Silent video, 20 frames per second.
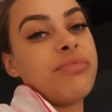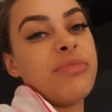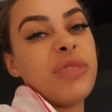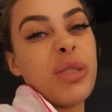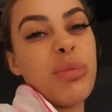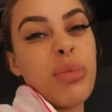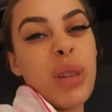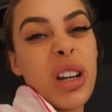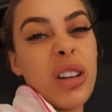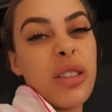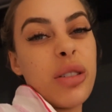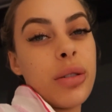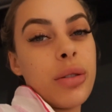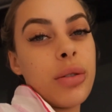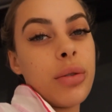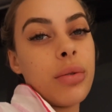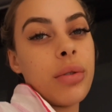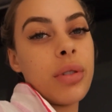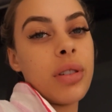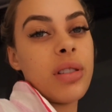tomato
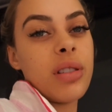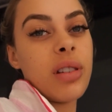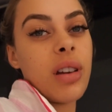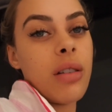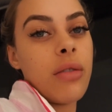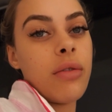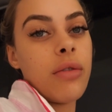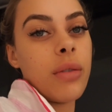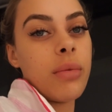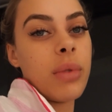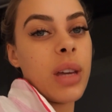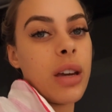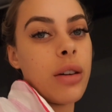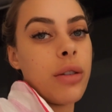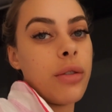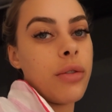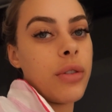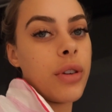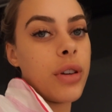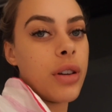sauce stuff from the
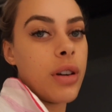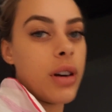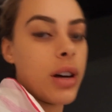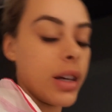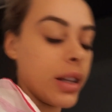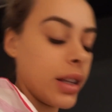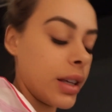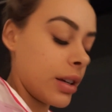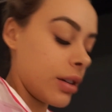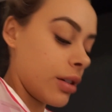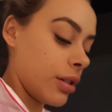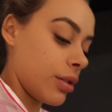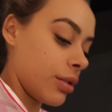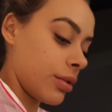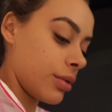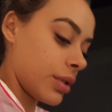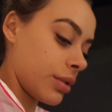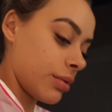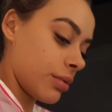health food island Coles.